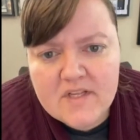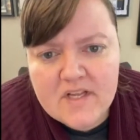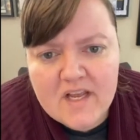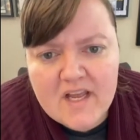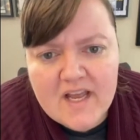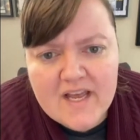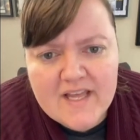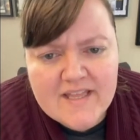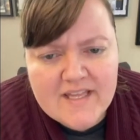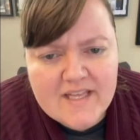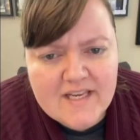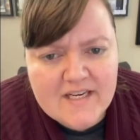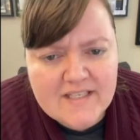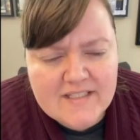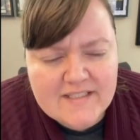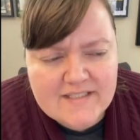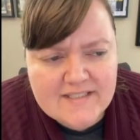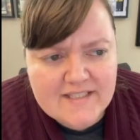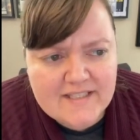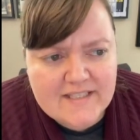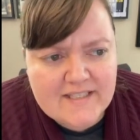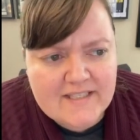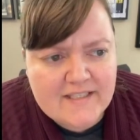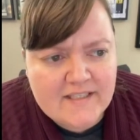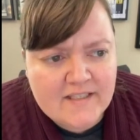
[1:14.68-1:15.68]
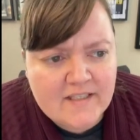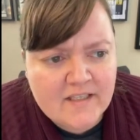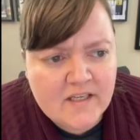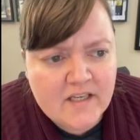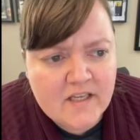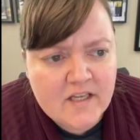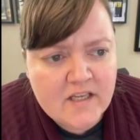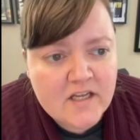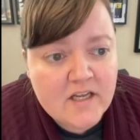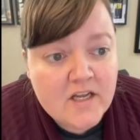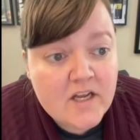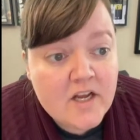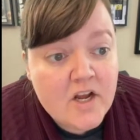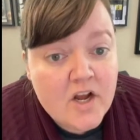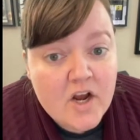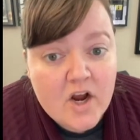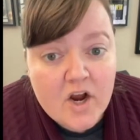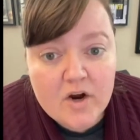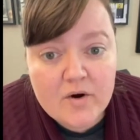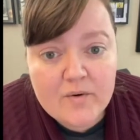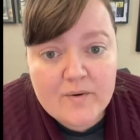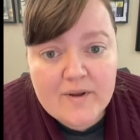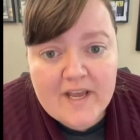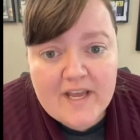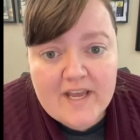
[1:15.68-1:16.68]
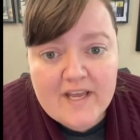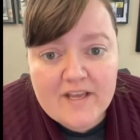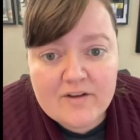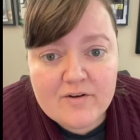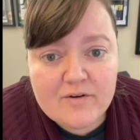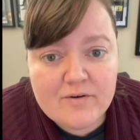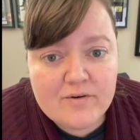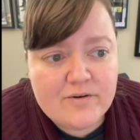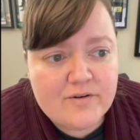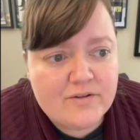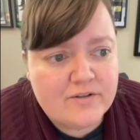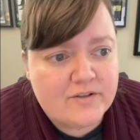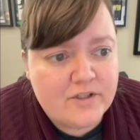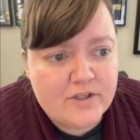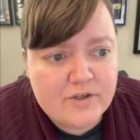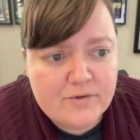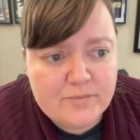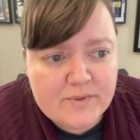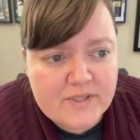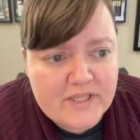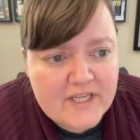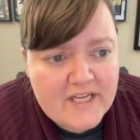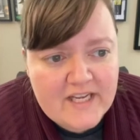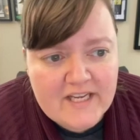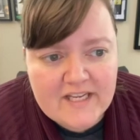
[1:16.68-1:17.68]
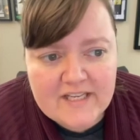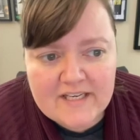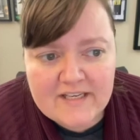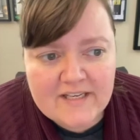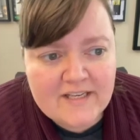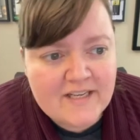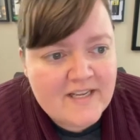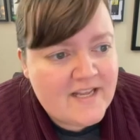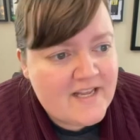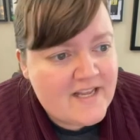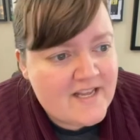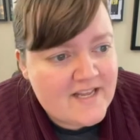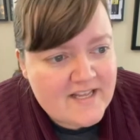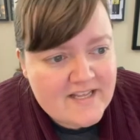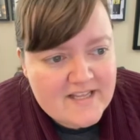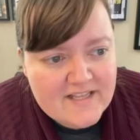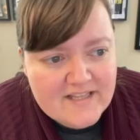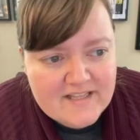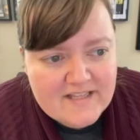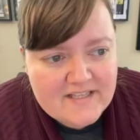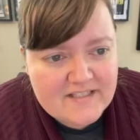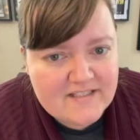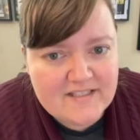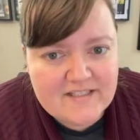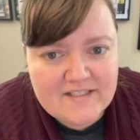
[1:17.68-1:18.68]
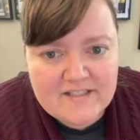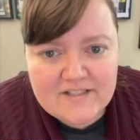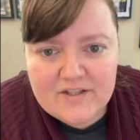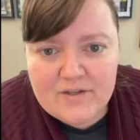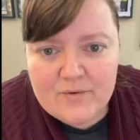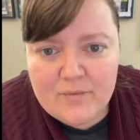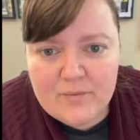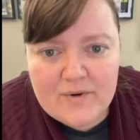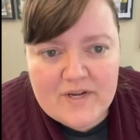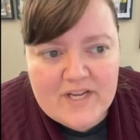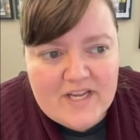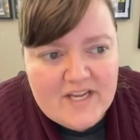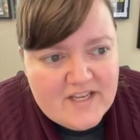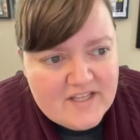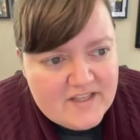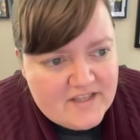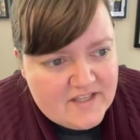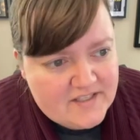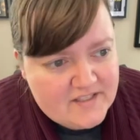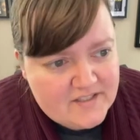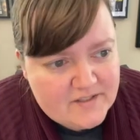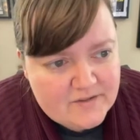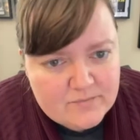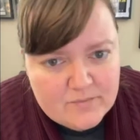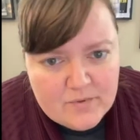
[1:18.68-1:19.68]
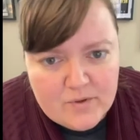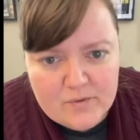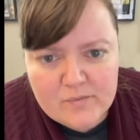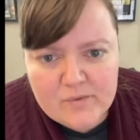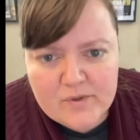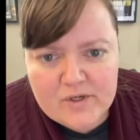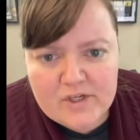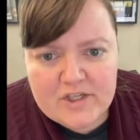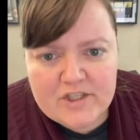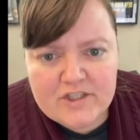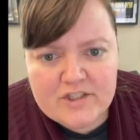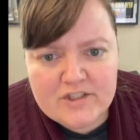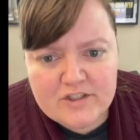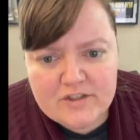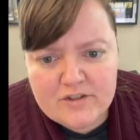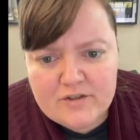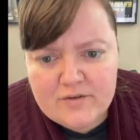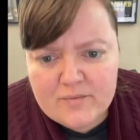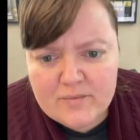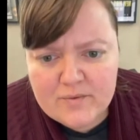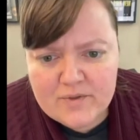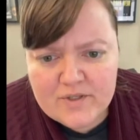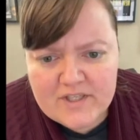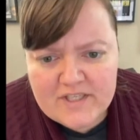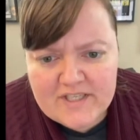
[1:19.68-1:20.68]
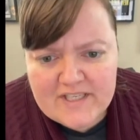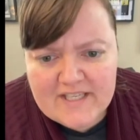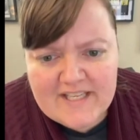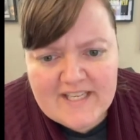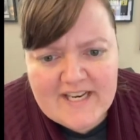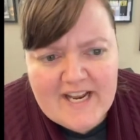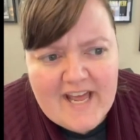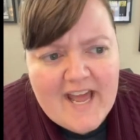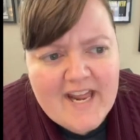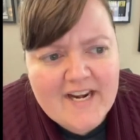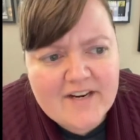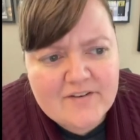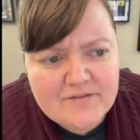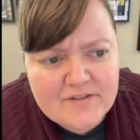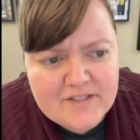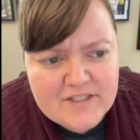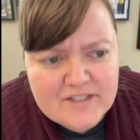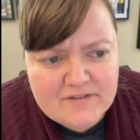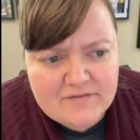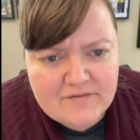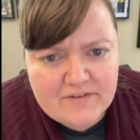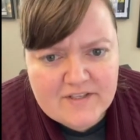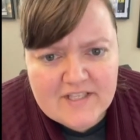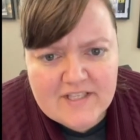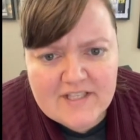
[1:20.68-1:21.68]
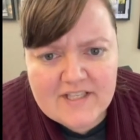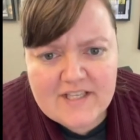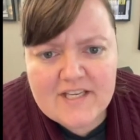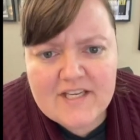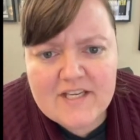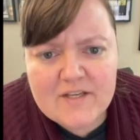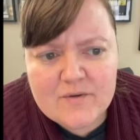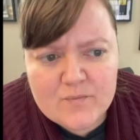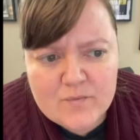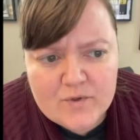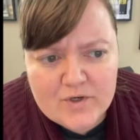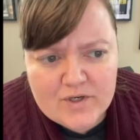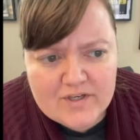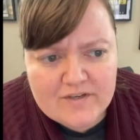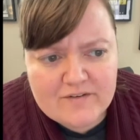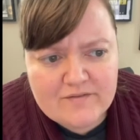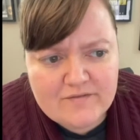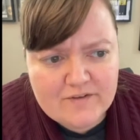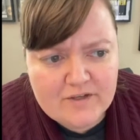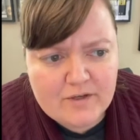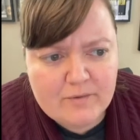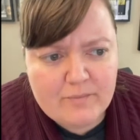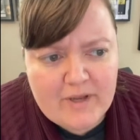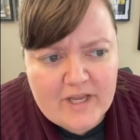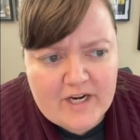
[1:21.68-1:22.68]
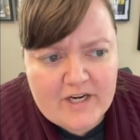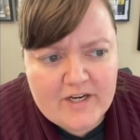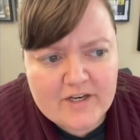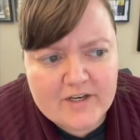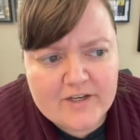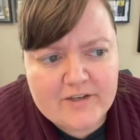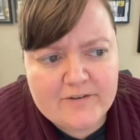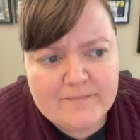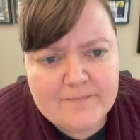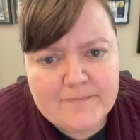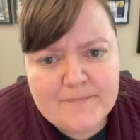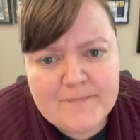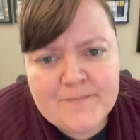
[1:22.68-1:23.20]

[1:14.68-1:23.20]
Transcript: And then it's like, okay, cool, new plan. This is the week. This is what we're going to do. We're going to get out of this feeling and we're going to feel better.